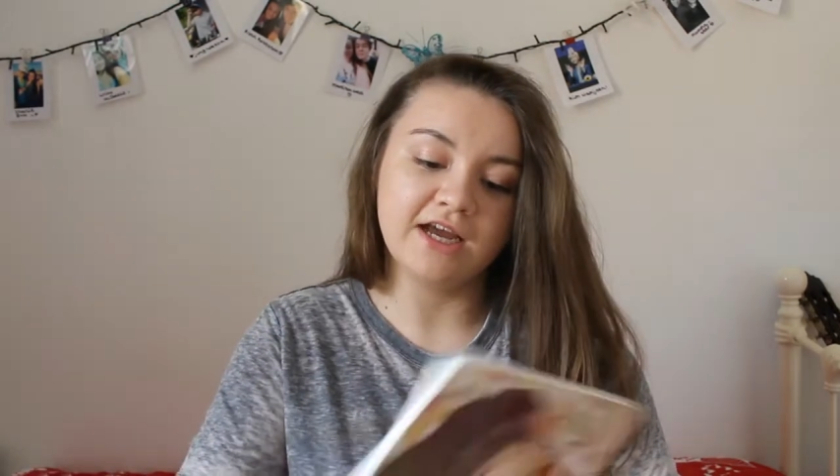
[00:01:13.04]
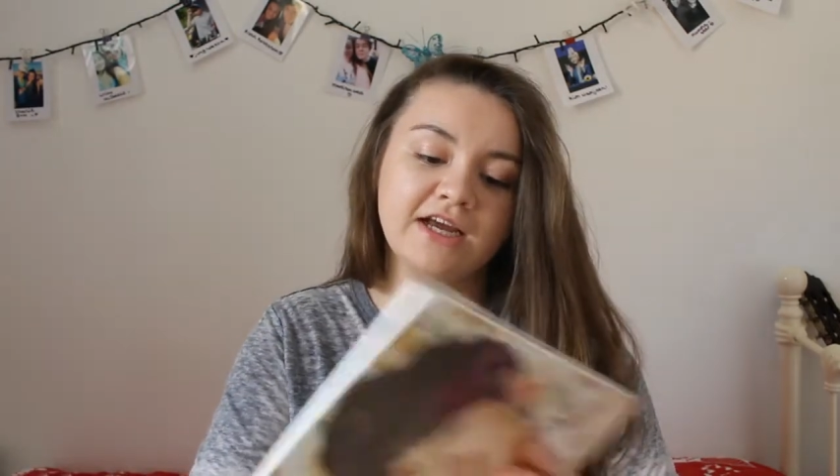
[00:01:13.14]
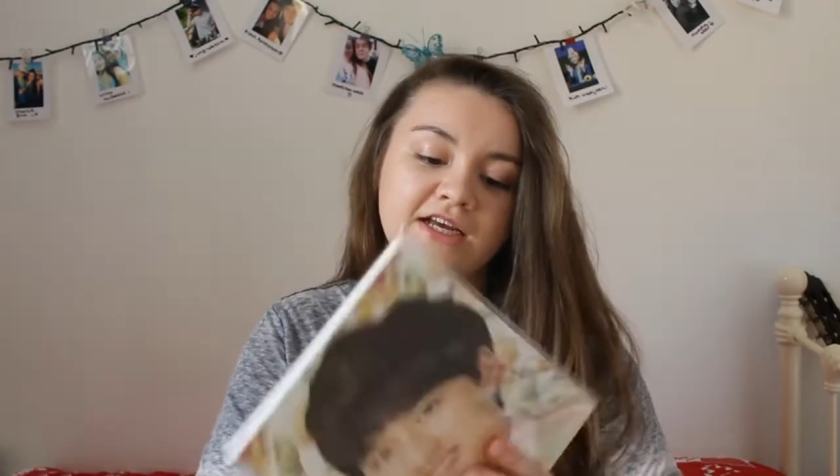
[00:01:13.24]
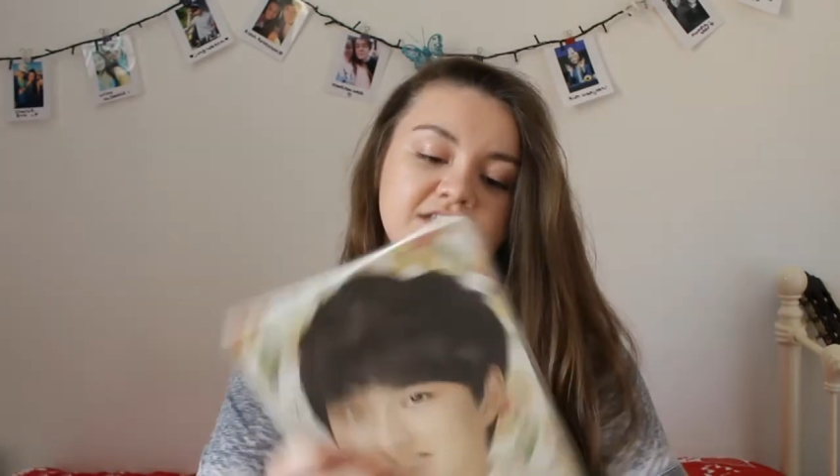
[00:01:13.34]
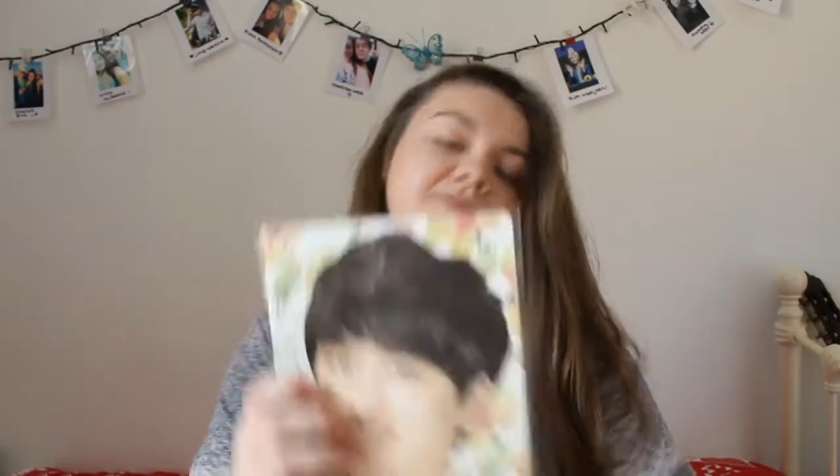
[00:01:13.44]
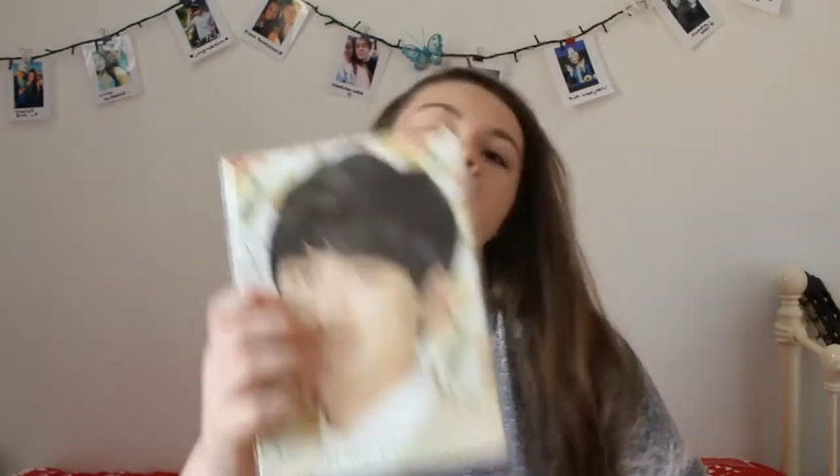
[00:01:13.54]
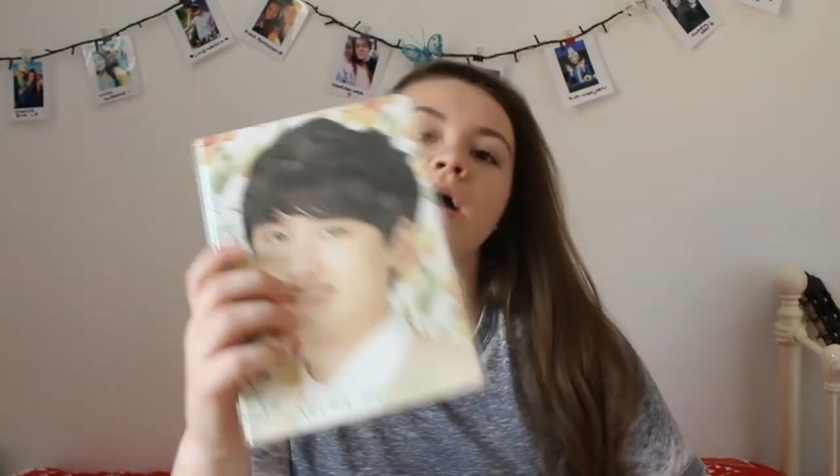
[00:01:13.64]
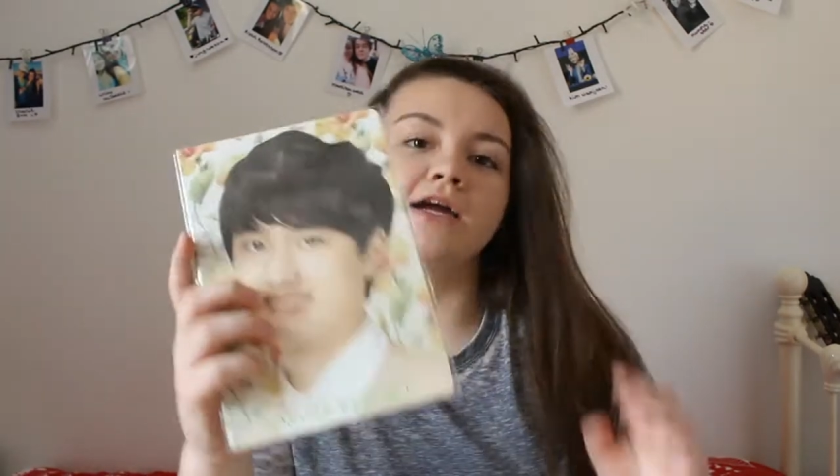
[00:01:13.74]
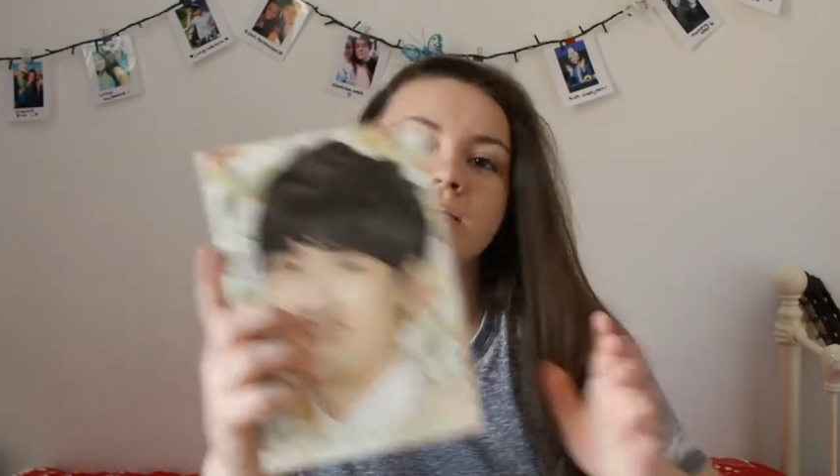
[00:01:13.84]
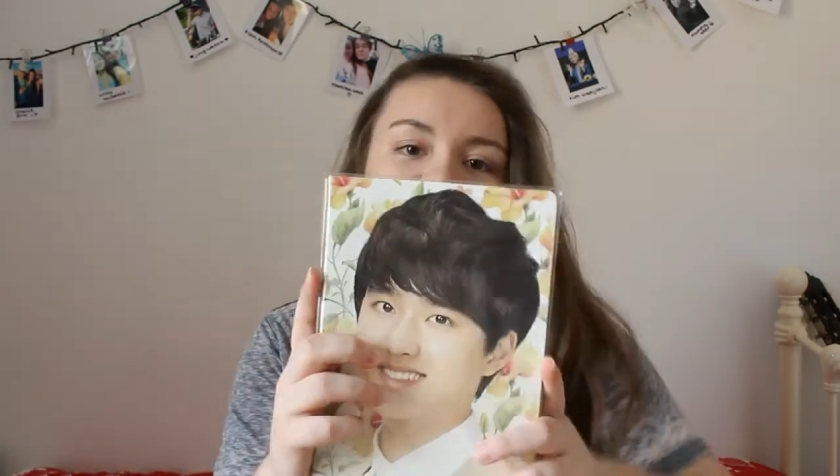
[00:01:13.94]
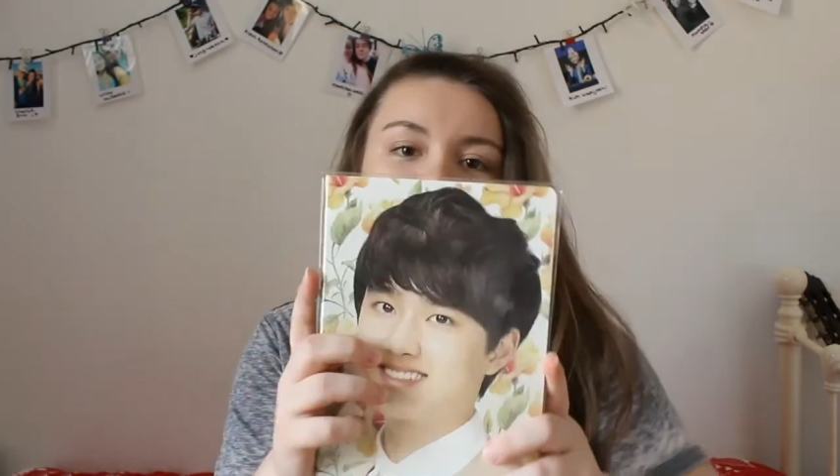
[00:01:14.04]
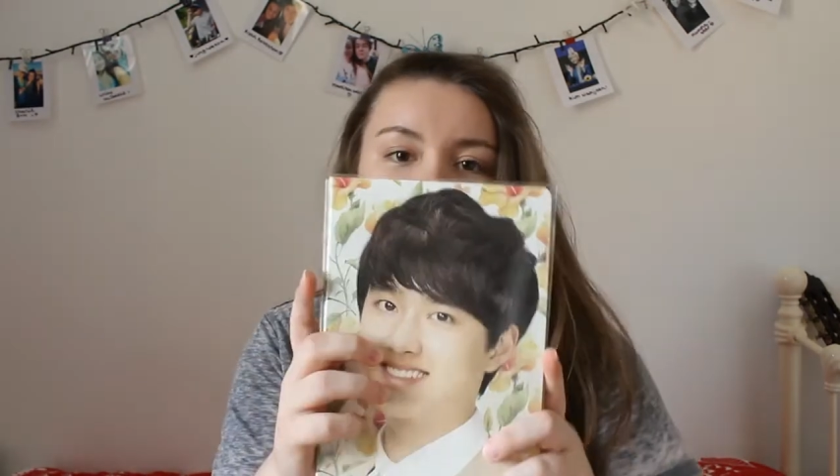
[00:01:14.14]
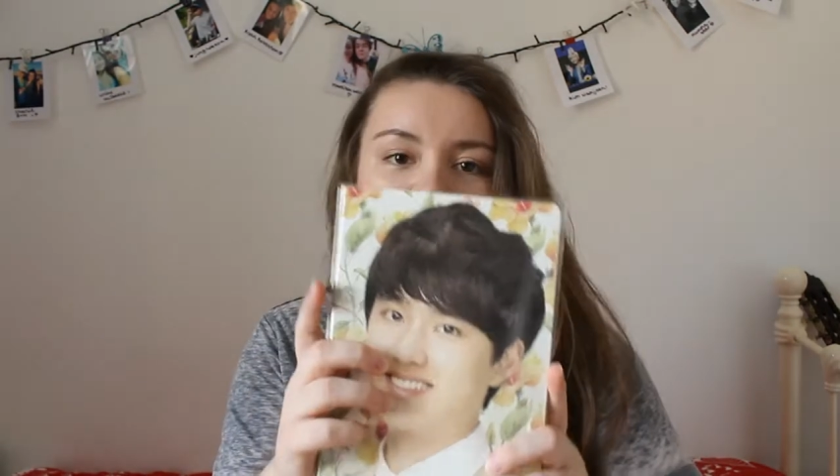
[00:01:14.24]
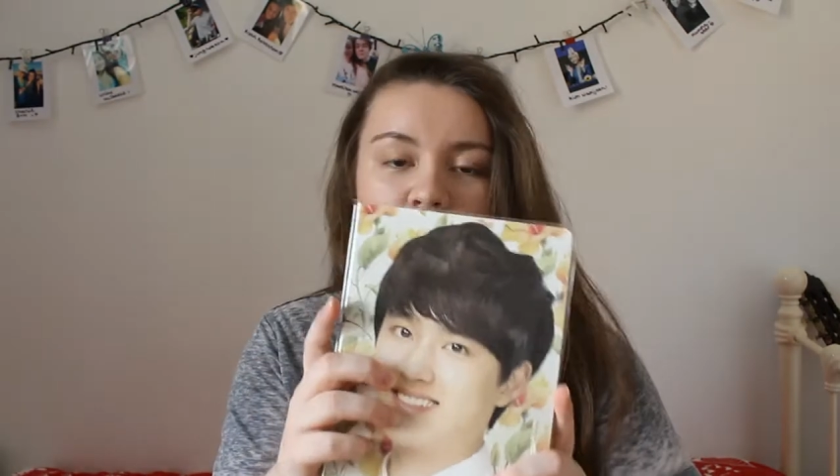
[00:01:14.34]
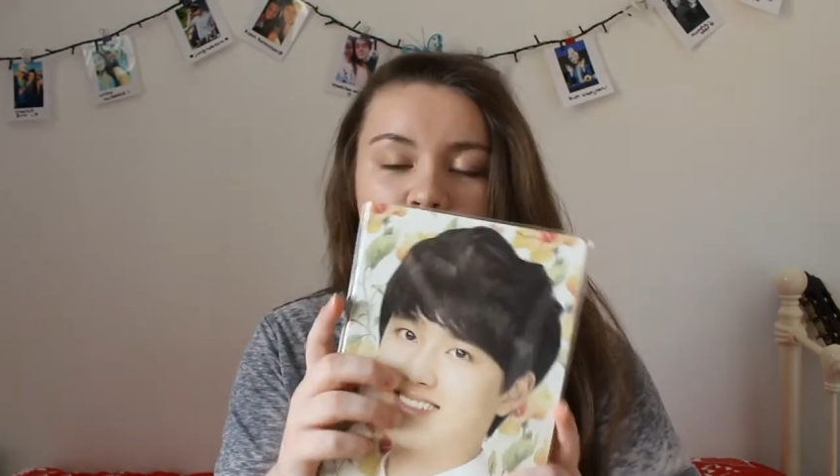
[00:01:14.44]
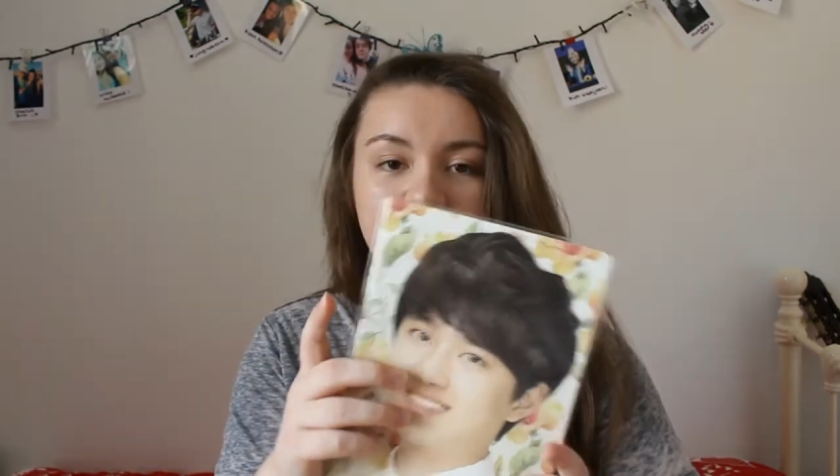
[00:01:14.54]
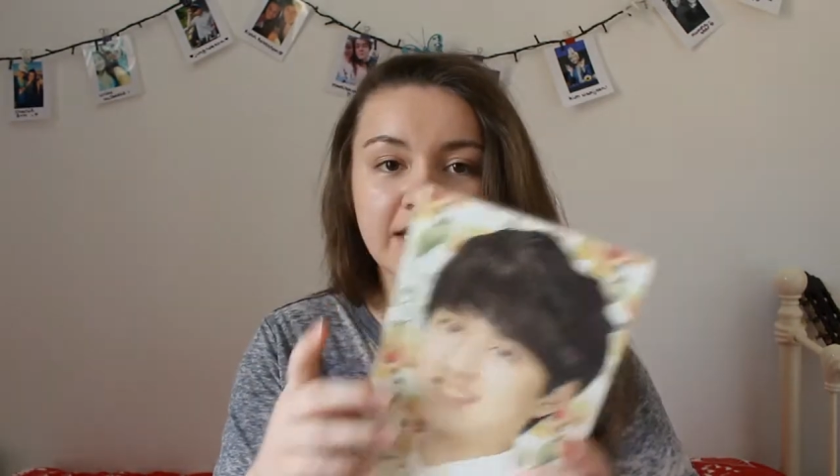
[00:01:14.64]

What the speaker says: is my Duo